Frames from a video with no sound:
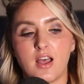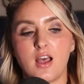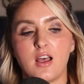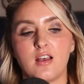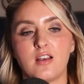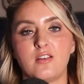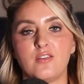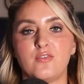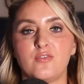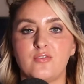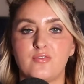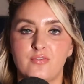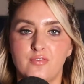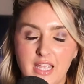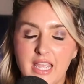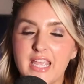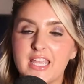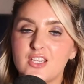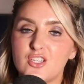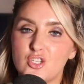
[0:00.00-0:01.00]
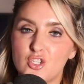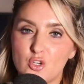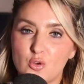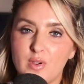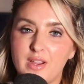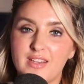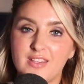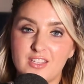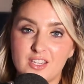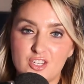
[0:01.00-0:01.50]
of
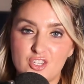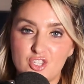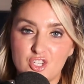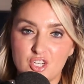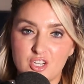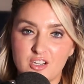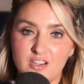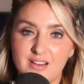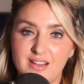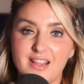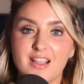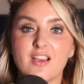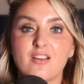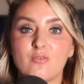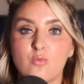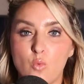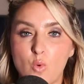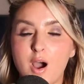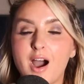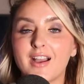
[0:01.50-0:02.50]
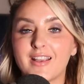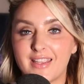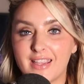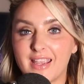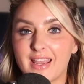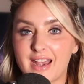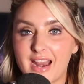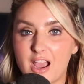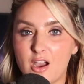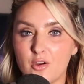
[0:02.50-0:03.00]
enjoying the journey of
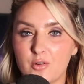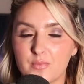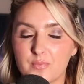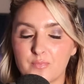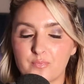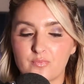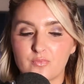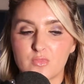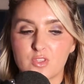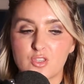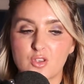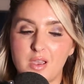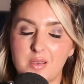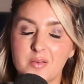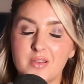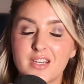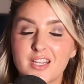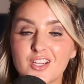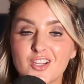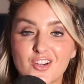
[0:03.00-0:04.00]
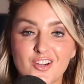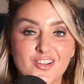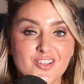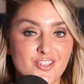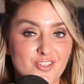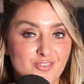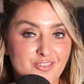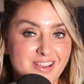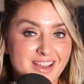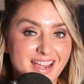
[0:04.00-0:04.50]
walking it out. So I want to
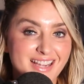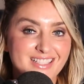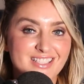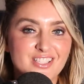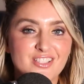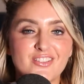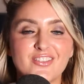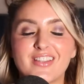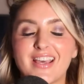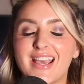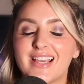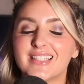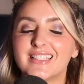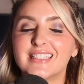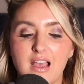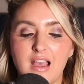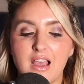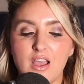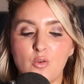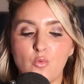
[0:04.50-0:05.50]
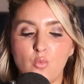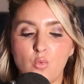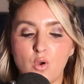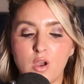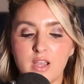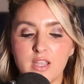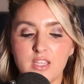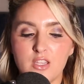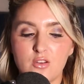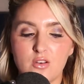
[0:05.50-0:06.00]
encourage you not to do that. I
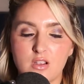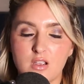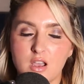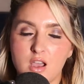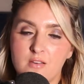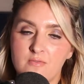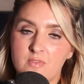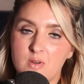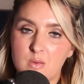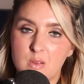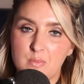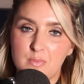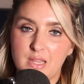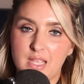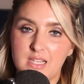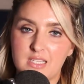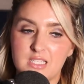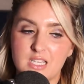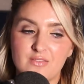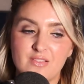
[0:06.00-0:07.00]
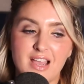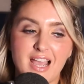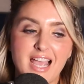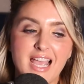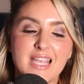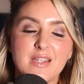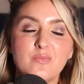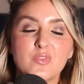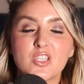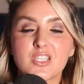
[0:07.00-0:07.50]
want you to come from a place of,
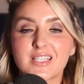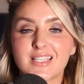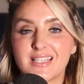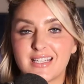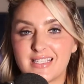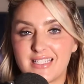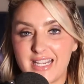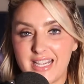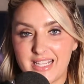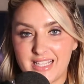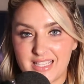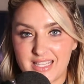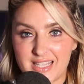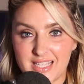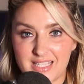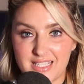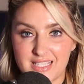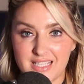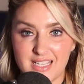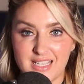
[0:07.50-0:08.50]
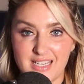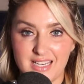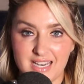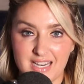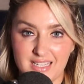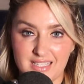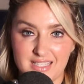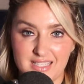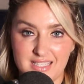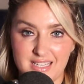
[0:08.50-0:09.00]
I'm just going to take this
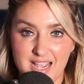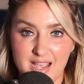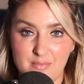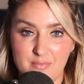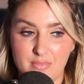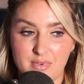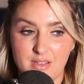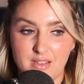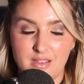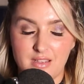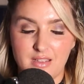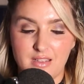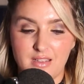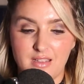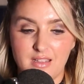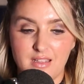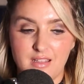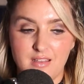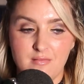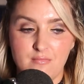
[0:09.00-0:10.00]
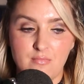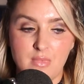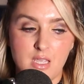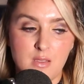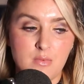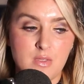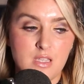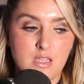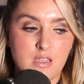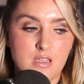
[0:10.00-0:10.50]
next step.
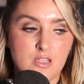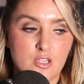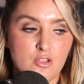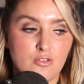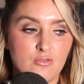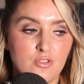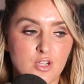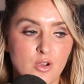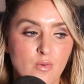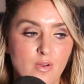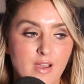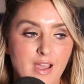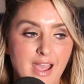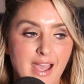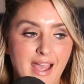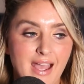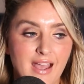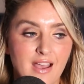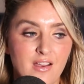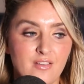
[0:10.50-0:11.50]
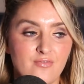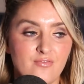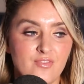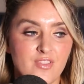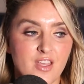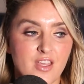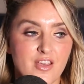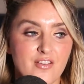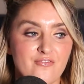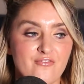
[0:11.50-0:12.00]
Maybe you don't have
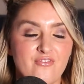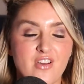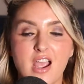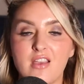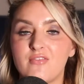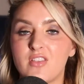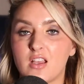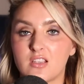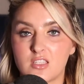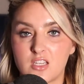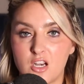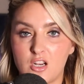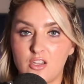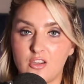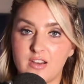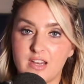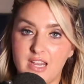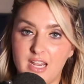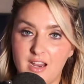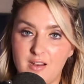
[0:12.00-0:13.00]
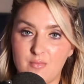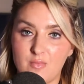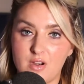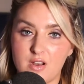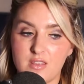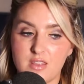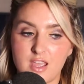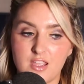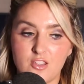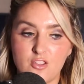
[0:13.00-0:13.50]
the $5,000
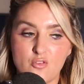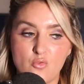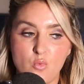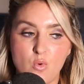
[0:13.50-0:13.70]
camera that you